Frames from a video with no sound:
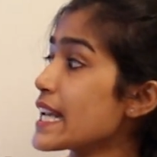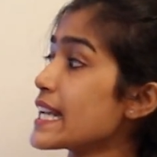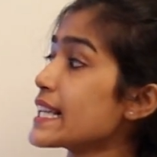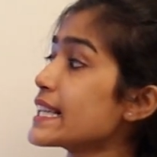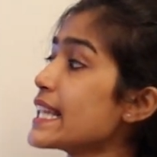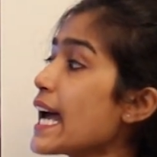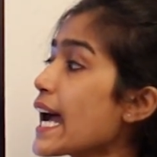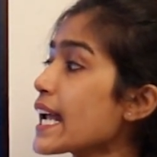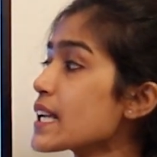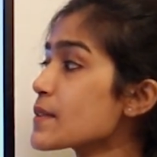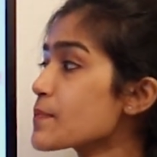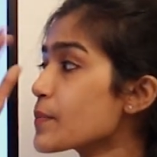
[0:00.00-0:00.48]
In
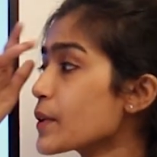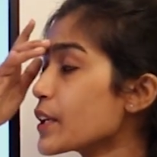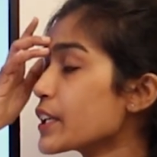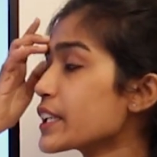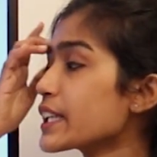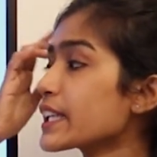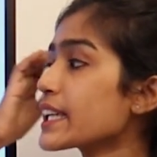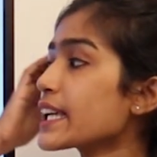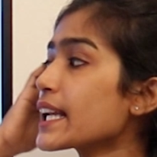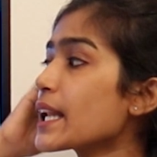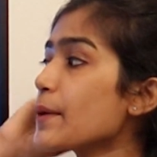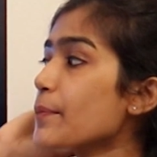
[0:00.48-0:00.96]
that
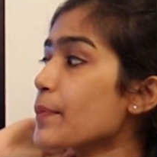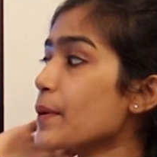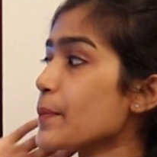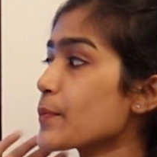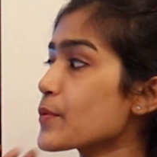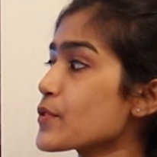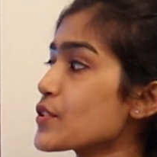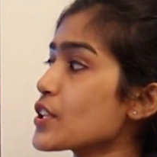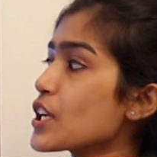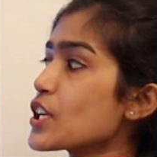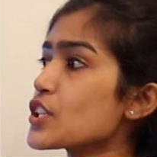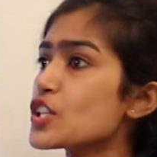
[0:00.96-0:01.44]
particular
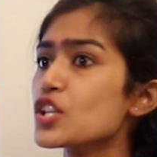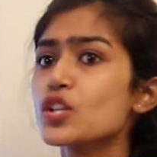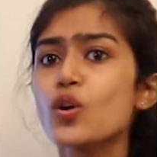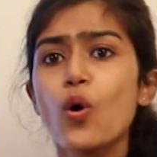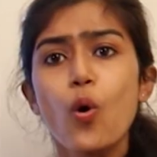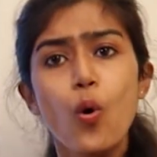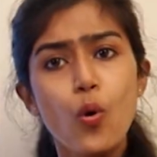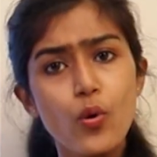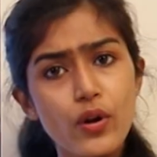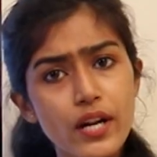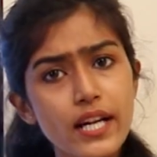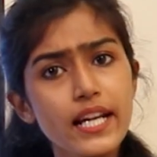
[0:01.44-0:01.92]

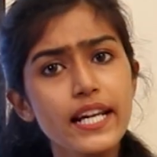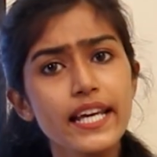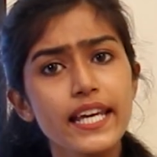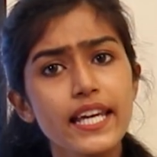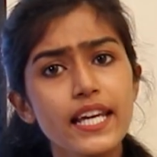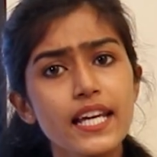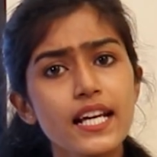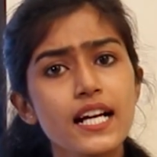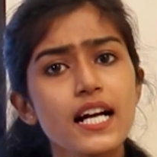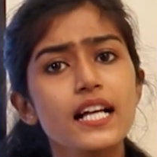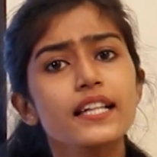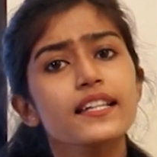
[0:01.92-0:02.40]
proposition
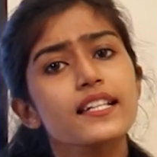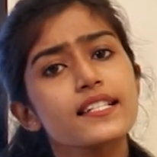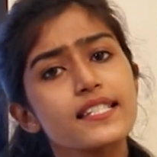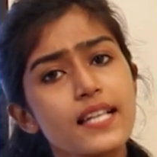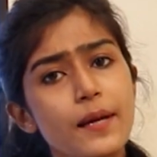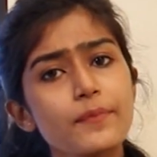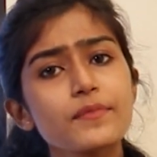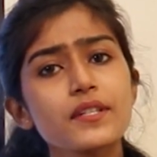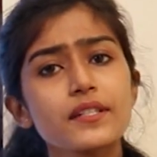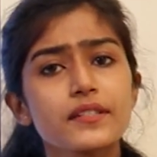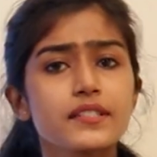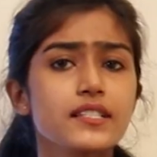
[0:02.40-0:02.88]
only the
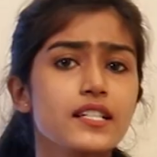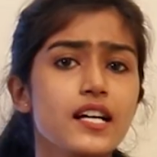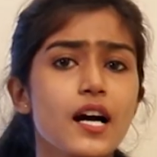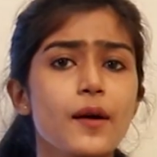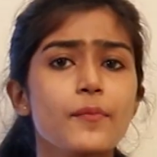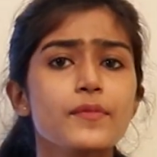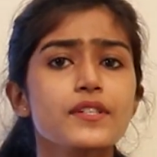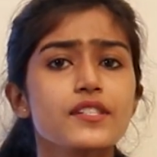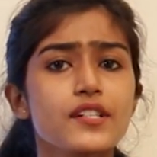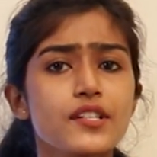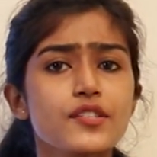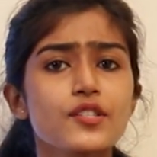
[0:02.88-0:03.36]
subject
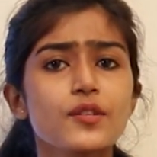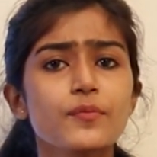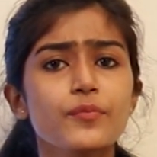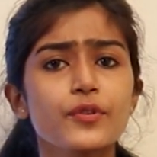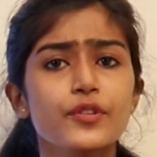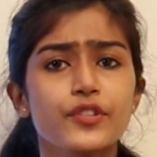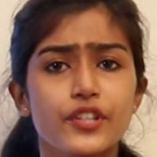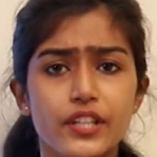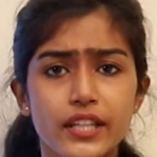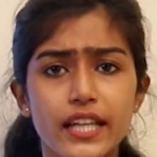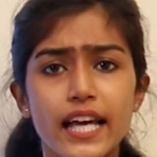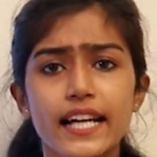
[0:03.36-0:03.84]
term is
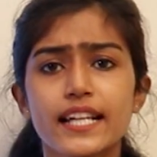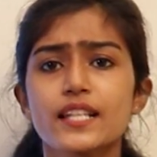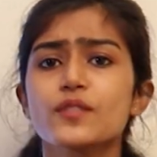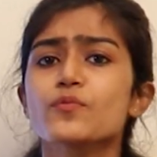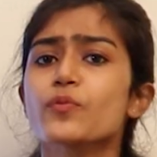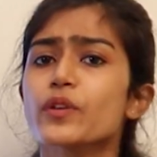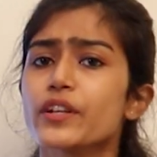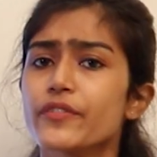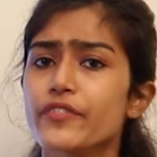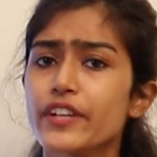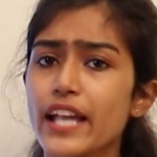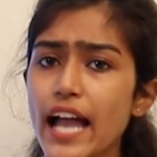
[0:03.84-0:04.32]
distributed. That is
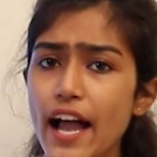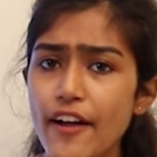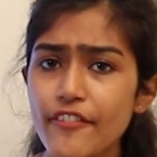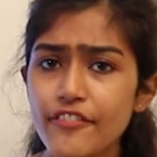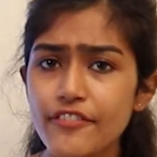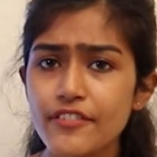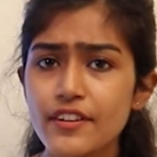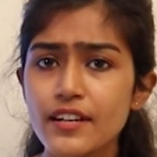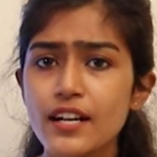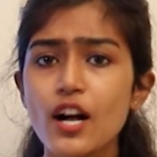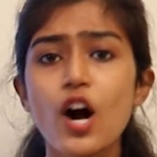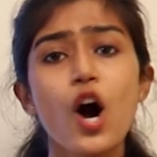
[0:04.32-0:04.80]
what we have
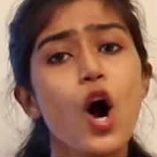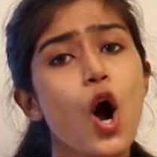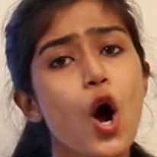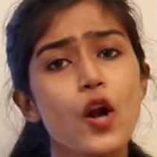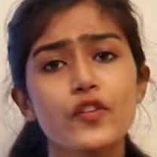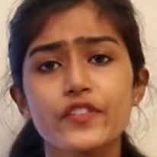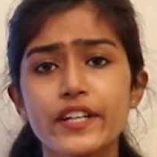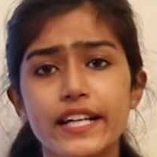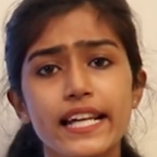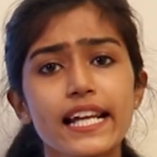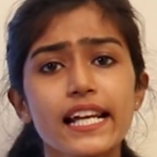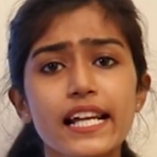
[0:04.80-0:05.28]

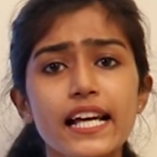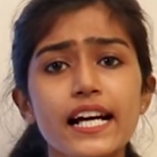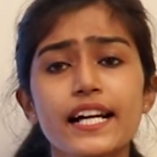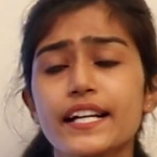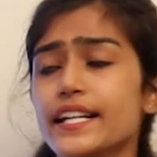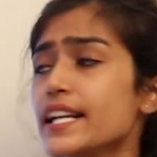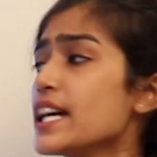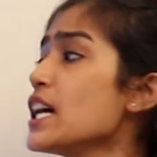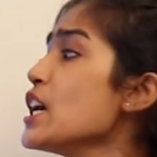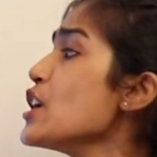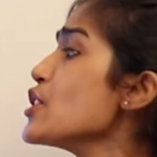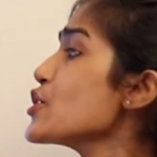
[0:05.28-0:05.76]
already learned.